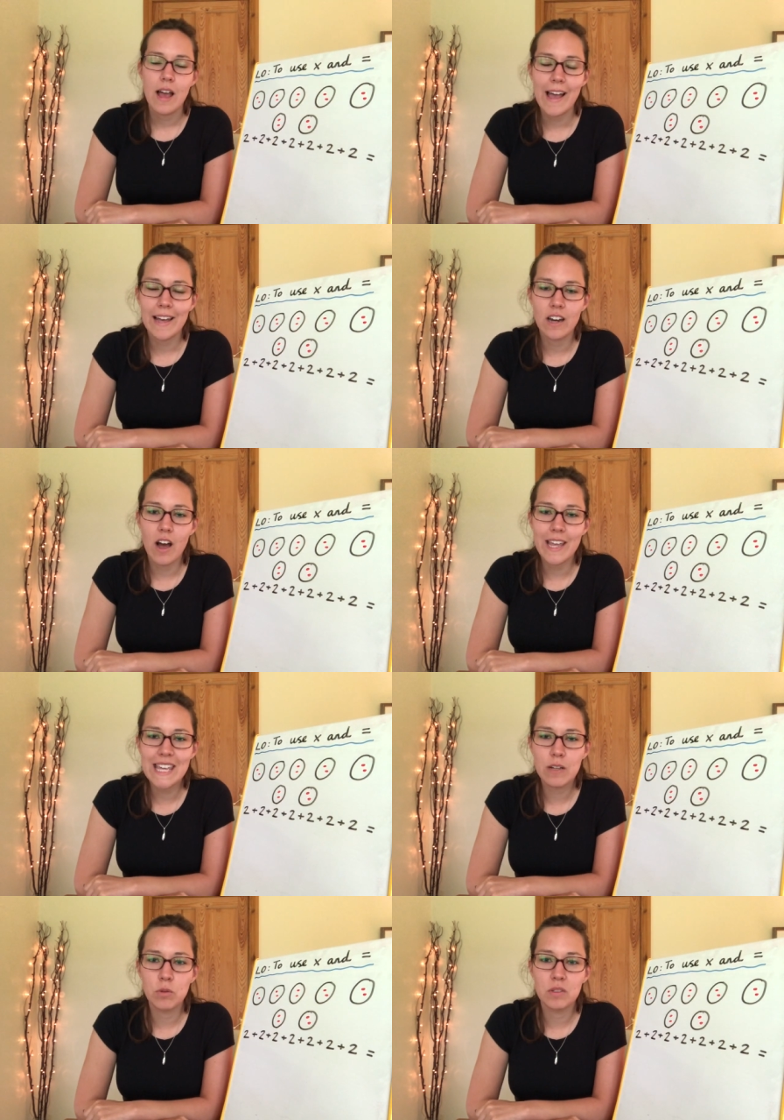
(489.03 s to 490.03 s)
and our
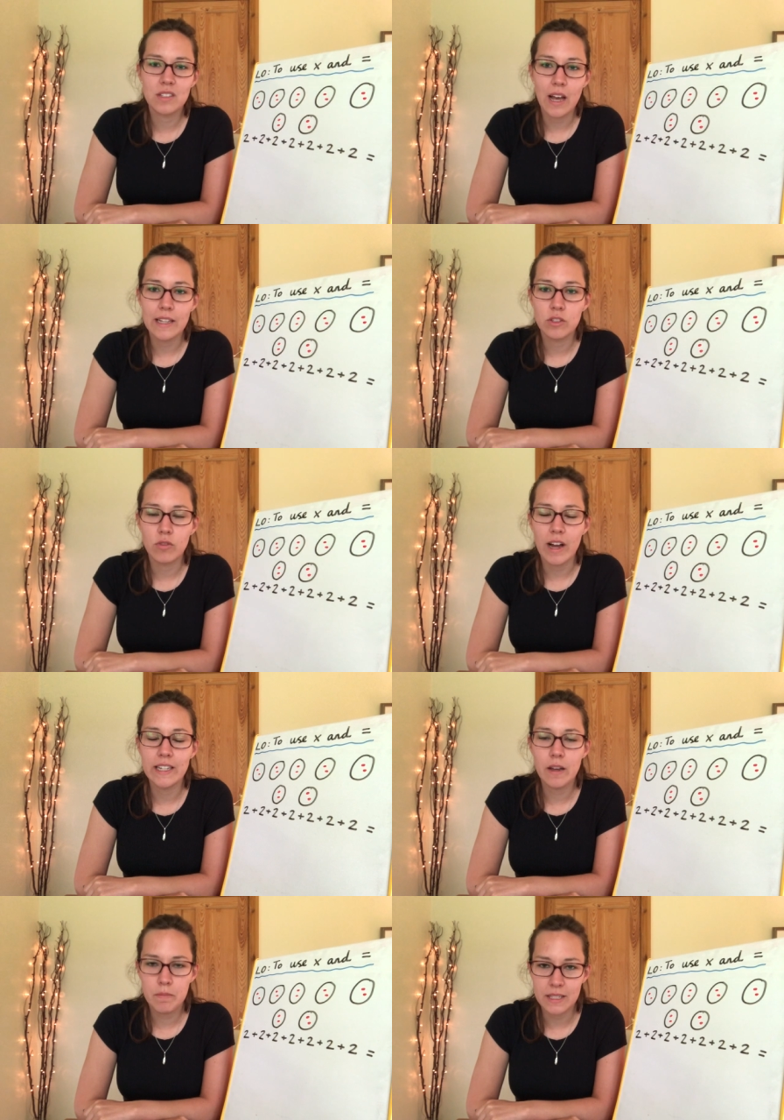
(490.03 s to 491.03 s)
equal sign to write
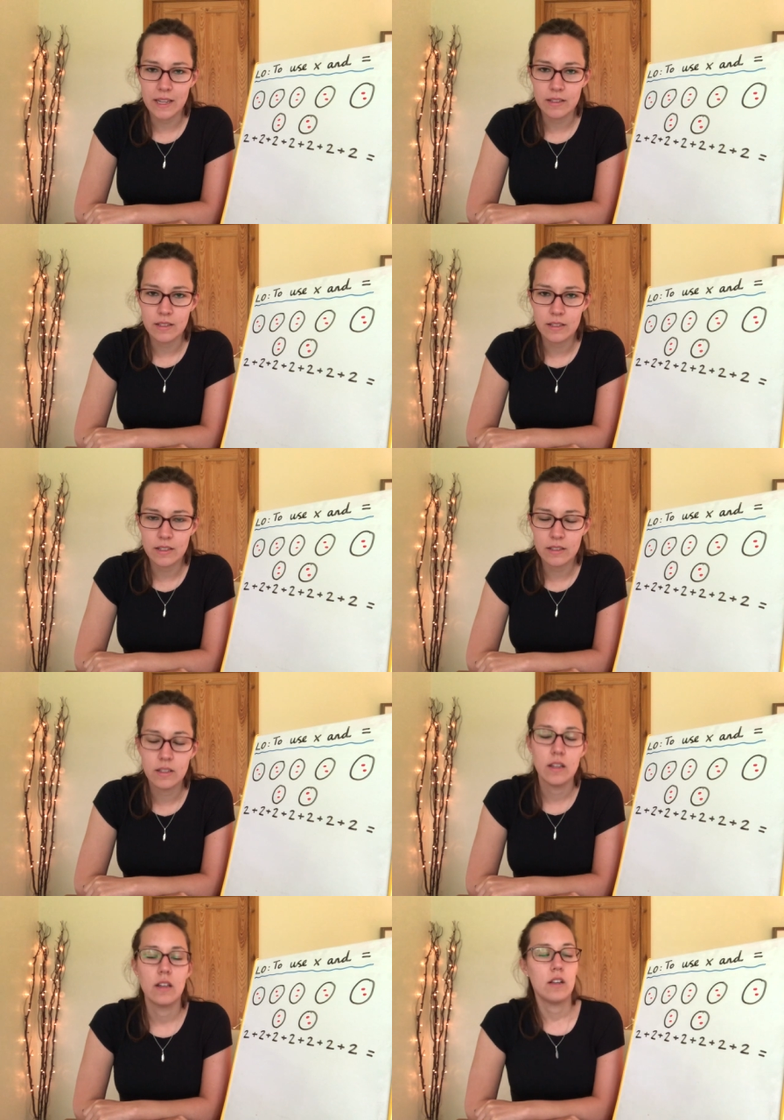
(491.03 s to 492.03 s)
number sentences.
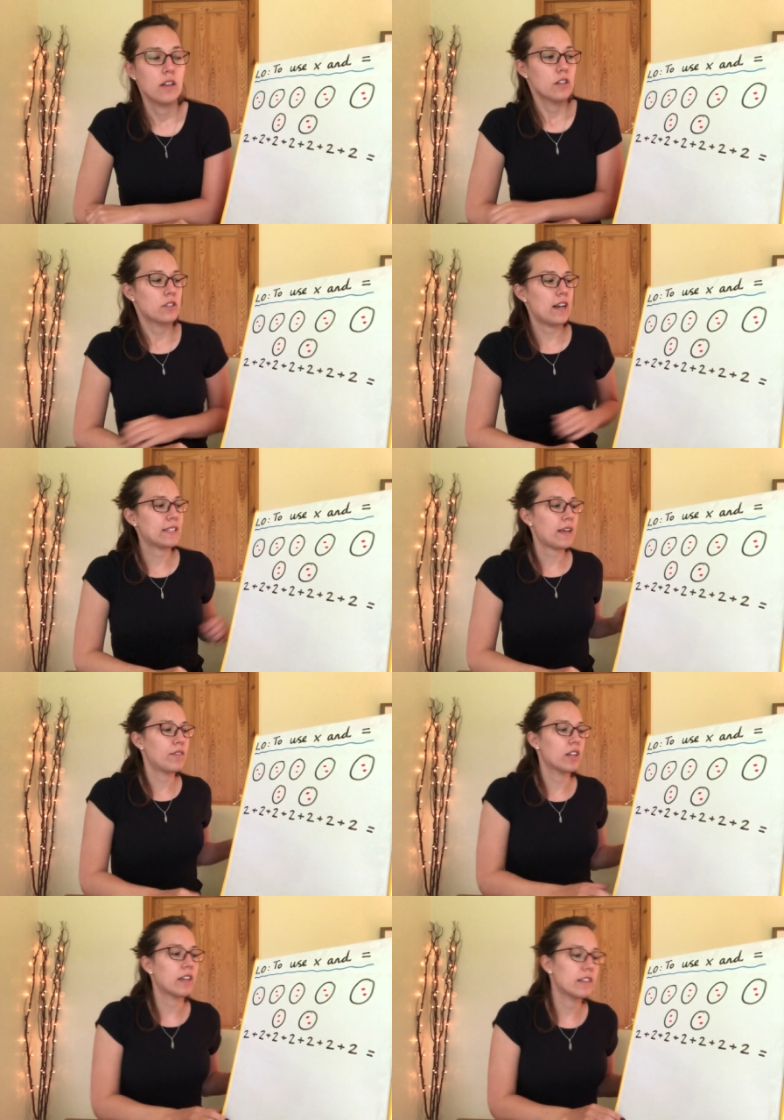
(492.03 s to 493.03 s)
So let's have a
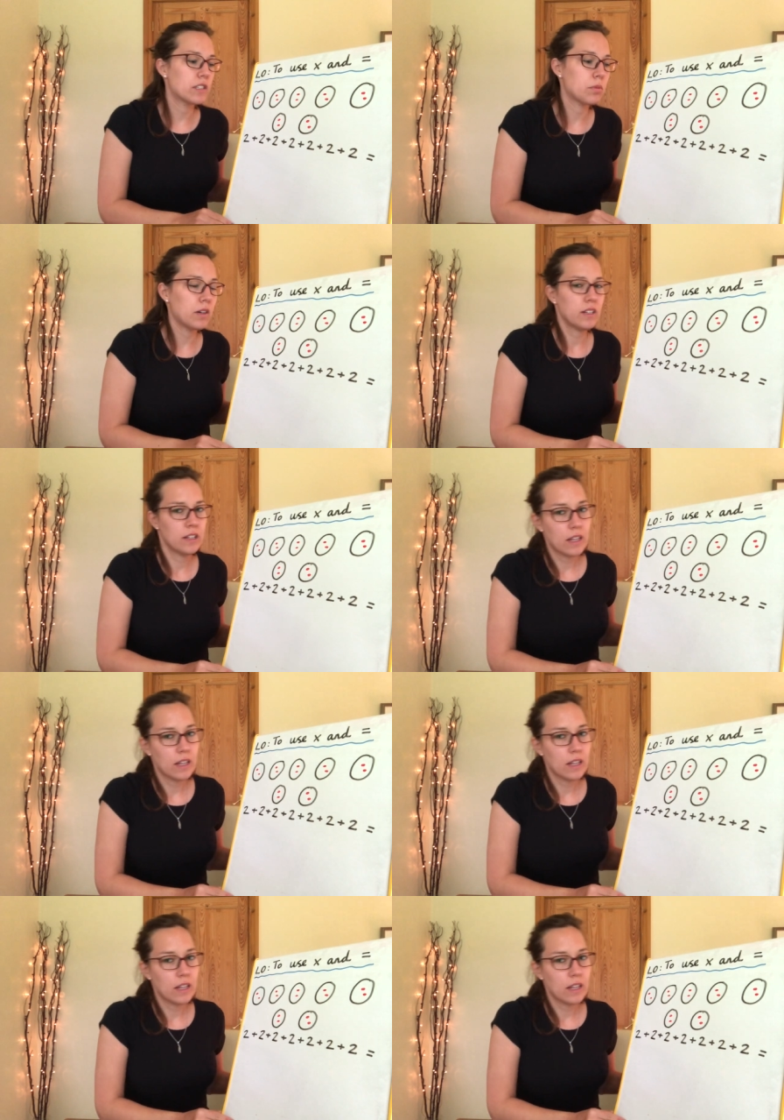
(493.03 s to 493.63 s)
look at this one.